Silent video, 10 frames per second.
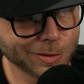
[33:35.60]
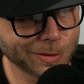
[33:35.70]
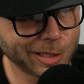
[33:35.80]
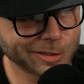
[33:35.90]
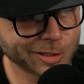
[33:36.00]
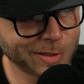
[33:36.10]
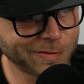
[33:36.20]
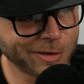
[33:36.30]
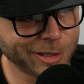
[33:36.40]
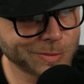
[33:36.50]
it's going to be a
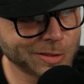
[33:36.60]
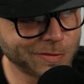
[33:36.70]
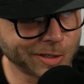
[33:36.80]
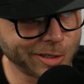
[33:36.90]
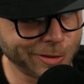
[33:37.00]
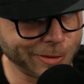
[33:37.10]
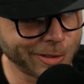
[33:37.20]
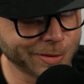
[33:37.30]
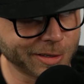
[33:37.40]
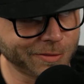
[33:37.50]
very specific node
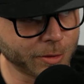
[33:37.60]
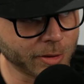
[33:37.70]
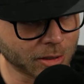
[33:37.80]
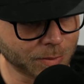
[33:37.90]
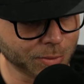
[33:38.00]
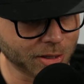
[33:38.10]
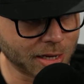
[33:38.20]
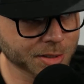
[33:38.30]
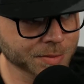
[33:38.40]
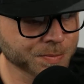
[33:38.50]
if you click on a
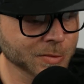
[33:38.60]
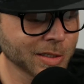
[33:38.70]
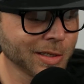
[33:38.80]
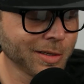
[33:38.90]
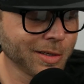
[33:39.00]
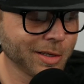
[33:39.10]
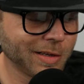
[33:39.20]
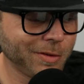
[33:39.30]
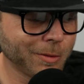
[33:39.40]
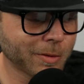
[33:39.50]
block.
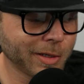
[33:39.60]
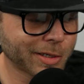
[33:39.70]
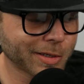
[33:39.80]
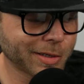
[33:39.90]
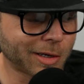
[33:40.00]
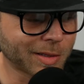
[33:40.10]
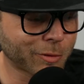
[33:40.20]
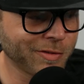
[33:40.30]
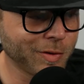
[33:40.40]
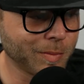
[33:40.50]
If you click on the
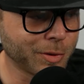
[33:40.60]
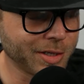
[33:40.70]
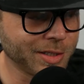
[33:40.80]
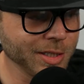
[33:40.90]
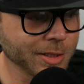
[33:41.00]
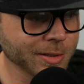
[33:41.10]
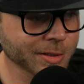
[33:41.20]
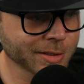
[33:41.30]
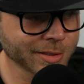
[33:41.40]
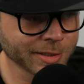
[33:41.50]
preview button here,
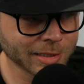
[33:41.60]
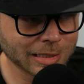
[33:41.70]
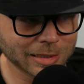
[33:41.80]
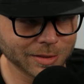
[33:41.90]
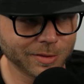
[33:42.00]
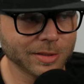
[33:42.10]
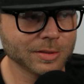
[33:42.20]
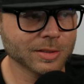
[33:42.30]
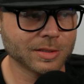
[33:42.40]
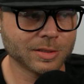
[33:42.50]
this is
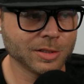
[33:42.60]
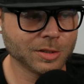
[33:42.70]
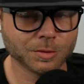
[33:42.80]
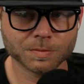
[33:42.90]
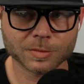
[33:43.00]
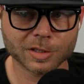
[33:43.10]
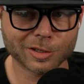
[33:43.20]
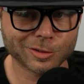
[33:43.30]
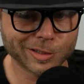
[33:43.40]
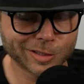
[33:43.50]
going to send you
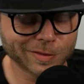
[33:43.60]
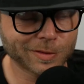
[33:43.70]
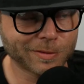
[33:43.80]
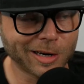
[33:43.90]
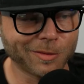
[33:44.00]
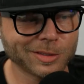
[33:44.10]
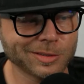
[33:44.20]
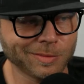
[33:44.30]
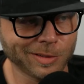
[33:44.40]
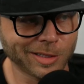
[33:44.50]
to a different route. This is
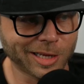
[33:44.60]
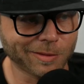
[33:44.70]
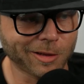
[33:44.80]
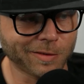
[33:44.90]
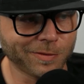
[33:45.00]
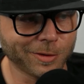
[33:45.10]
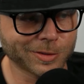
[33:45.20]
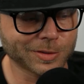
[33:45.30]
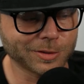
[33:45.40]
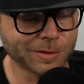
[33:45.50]
something that a lot of
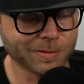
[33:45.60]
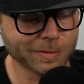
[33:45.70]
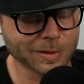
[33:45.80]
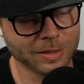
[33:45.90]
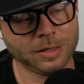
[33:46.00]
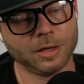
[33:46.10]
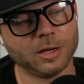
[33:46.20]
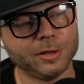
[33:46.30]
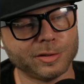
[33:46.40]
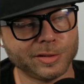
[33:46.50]
folks don't
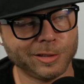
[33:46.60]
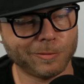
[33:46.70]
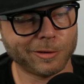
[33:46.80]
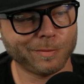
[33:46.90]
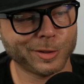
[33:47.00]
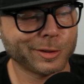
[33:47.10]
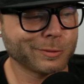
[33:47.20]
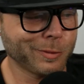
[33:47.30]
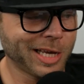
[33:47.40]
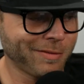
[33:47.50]
understand well because
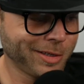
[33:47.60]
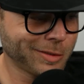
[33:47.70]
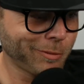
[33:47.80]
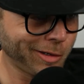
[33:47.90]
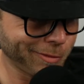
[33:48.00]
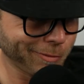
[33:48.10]
we haven't explained it